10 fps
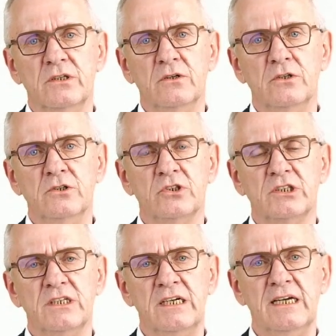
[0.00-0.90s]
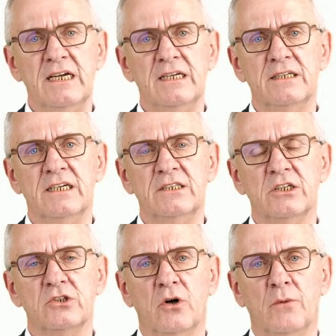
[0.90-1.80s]
You see in
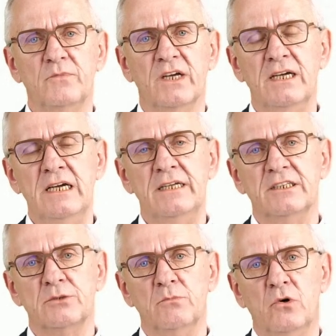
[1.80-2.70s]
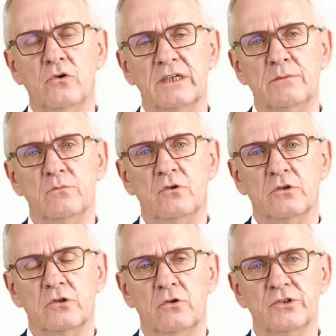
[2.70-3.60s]
the top, the heat is more and
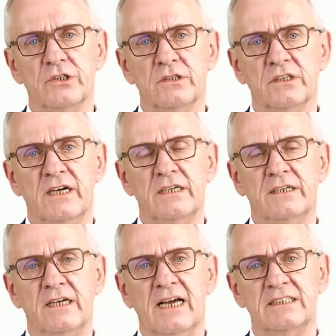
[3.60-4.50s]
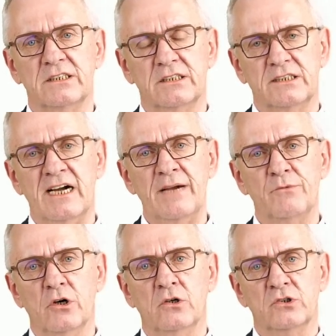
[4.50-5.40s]
more concentrating as
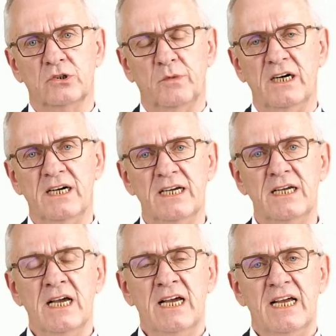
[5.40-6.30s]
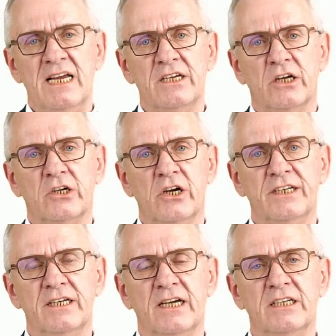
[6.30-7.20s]
time goes by in the
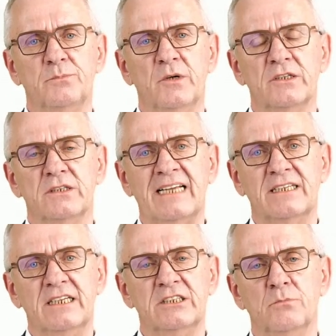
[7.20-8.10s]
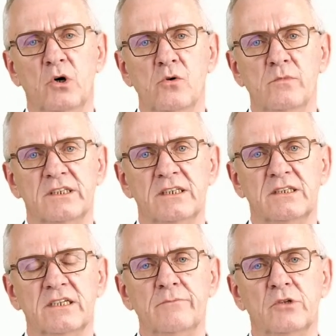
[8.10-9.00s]
cutting edge, but at this moment
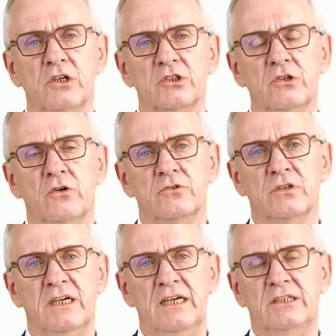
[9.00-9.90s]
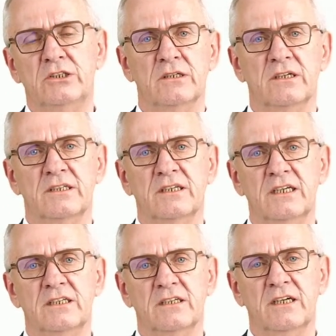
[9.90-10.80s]
in time does not reach a
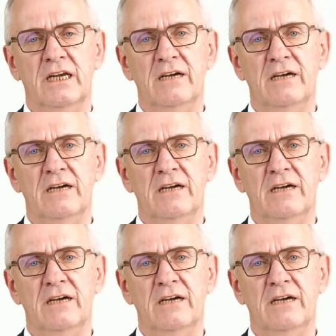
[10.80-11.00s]
critical